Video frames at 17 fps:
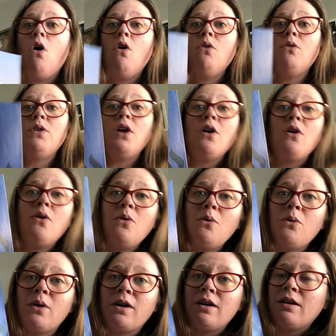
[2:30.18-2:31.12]
oh
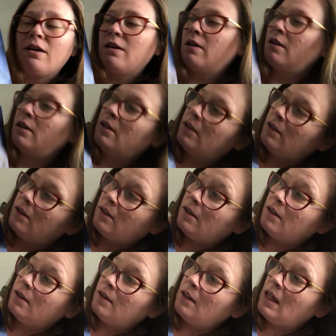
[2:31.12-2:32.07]
no,
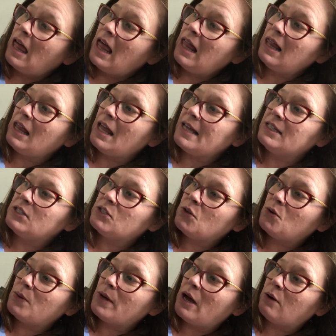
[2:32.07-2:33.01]
Lights
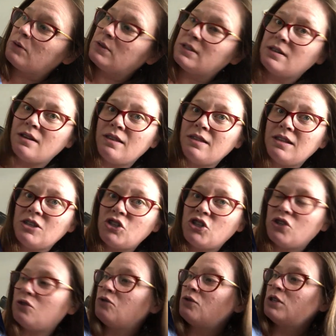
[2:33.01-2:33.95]
go out. The
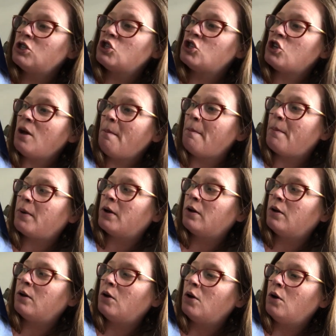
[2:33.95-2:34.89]
children jump.
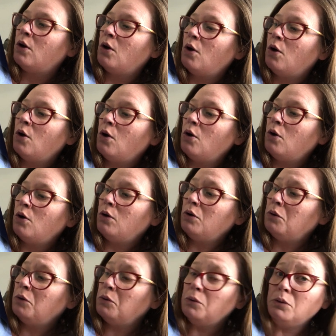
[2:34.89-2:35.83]

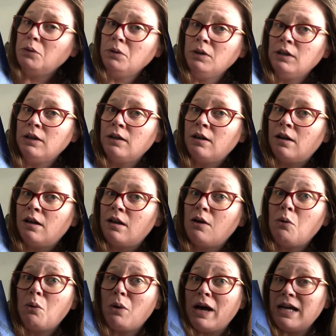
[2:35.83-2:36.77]
Who?
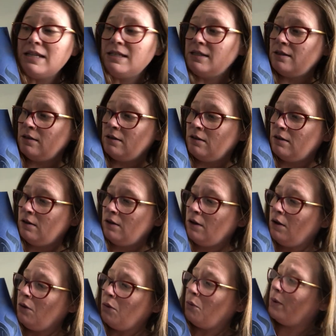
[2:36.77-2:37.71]
What?
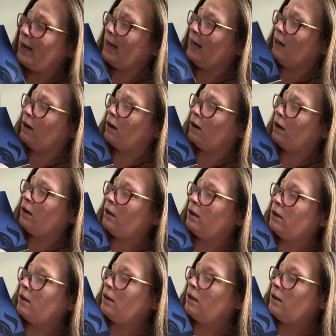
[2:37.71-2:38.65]
Where?
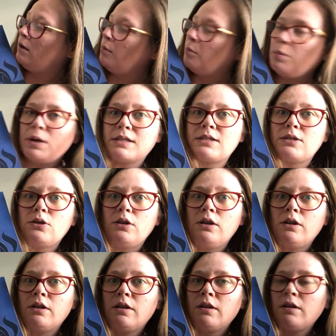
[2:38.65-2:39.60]

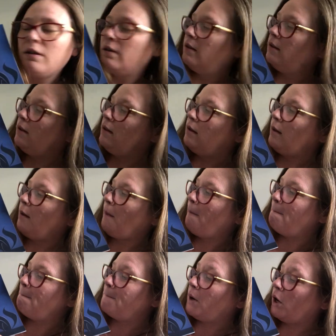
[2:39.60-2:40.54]
Bustle.
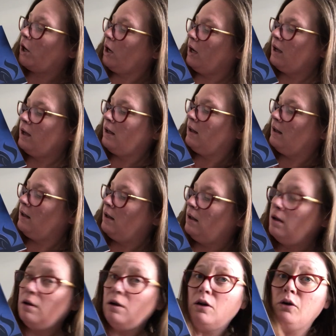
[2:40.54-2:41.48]
Bark.
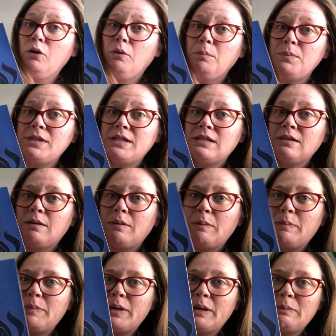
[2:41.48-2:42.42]
Oops.
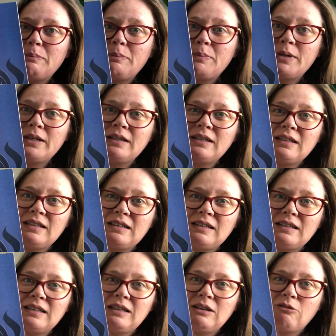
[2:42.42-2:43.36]
Bump.
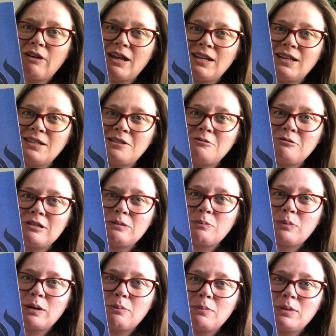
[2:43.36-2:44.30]
He ran into his
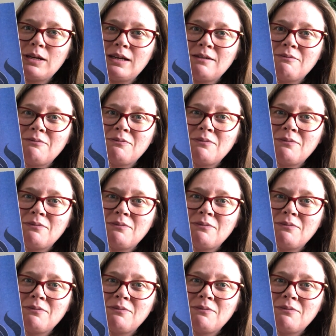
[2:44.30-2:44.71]
puppy.